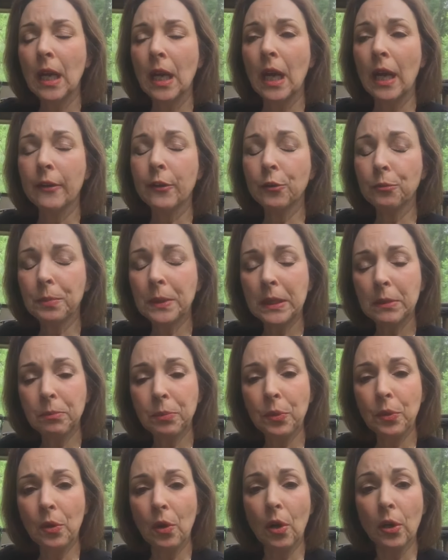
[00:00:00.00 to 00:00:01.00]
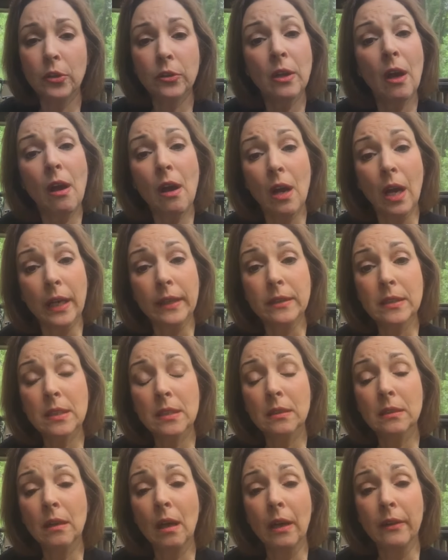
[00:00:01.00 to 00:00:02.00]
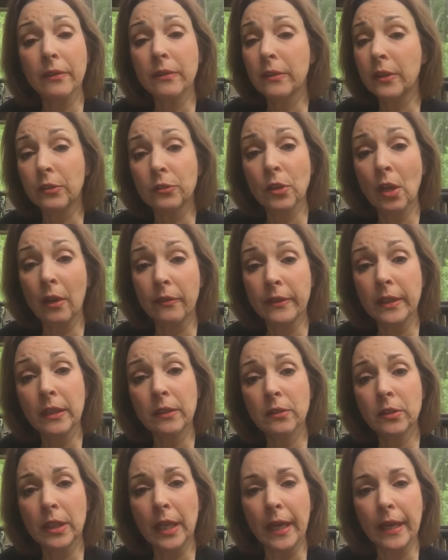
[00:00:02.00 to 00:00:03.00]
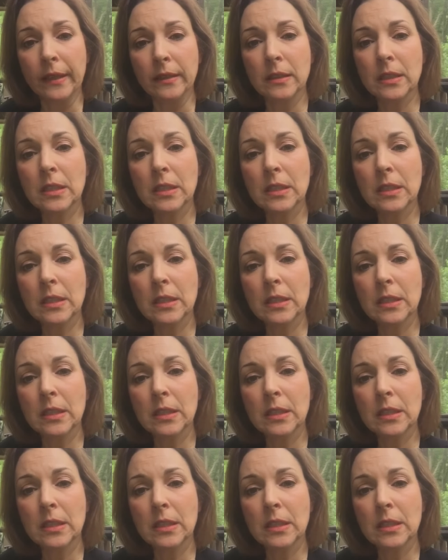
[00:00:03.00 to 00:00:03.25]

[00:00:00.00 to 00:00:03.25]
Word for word: Other people are not, not they're not there yet.